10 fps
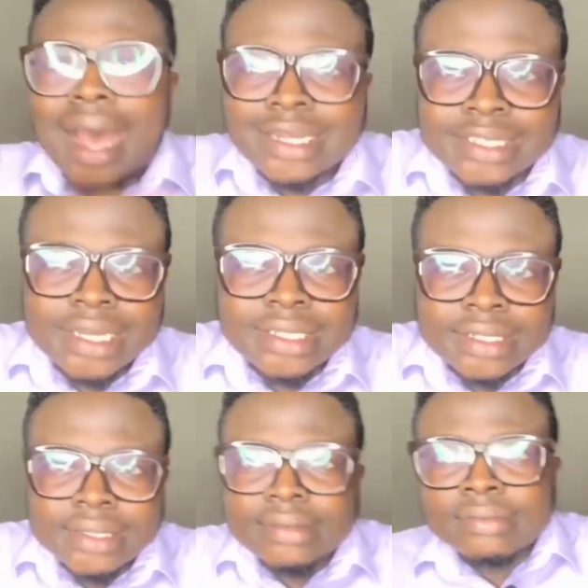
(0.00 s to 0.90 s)
Acid
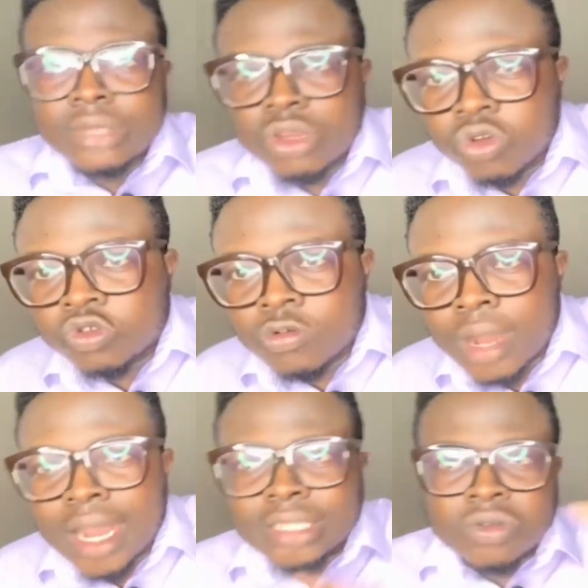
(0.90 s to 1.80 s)
in your
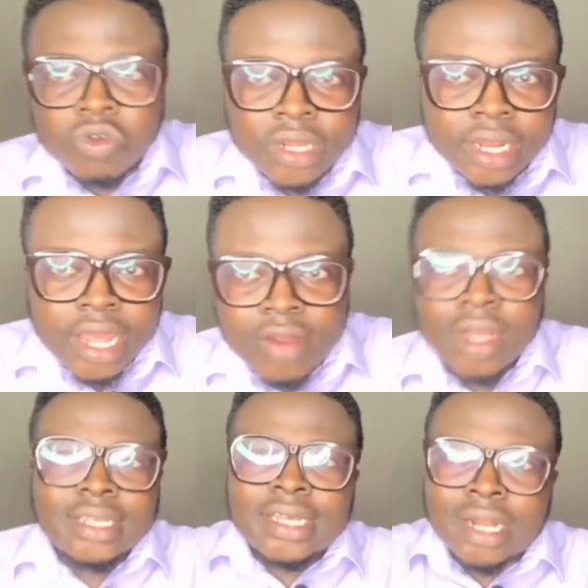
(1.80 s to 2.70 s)
stomach has eroded and you
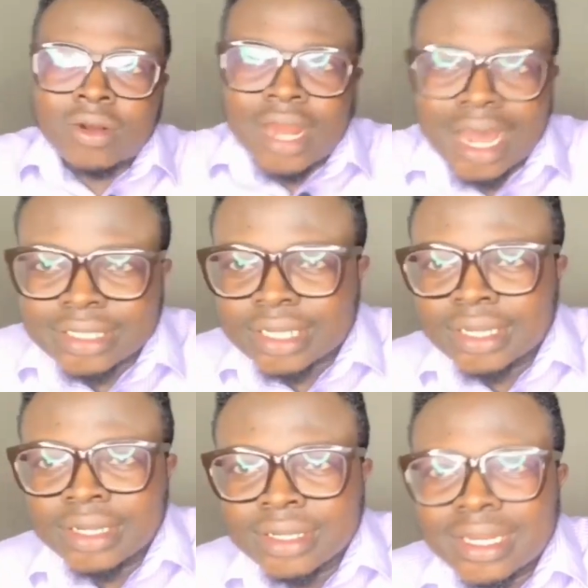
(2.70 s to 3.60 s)
are taking another acid.
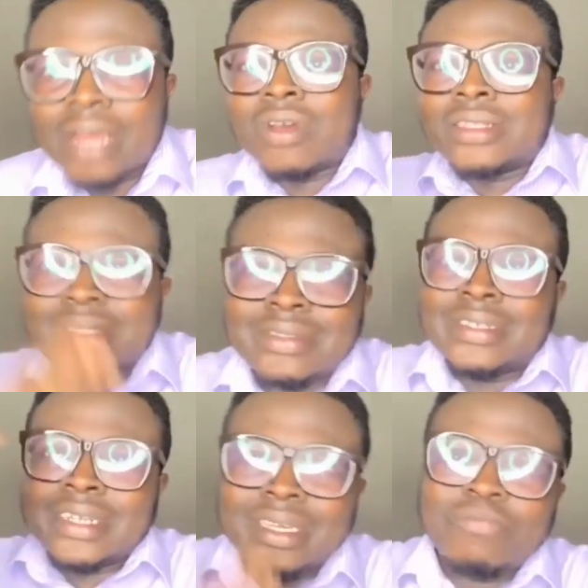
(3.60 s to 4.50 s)
It's like you are
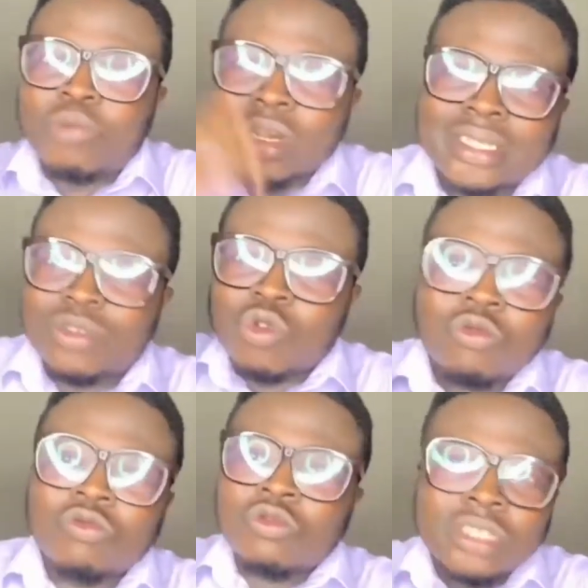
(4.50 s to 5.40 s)
drinking poison.
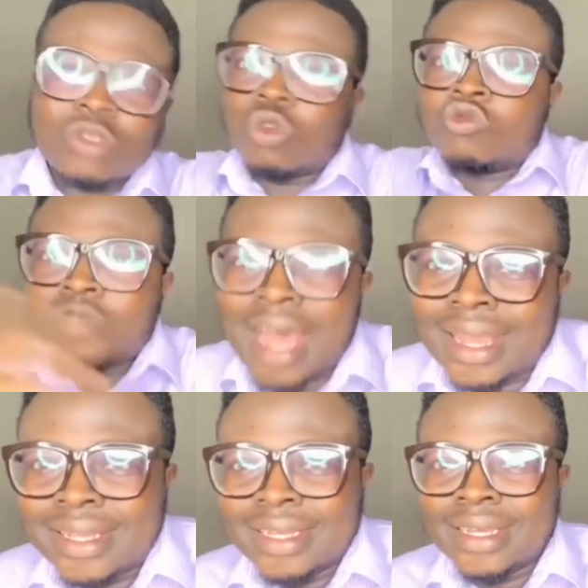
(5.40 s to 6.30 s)
You just want to die.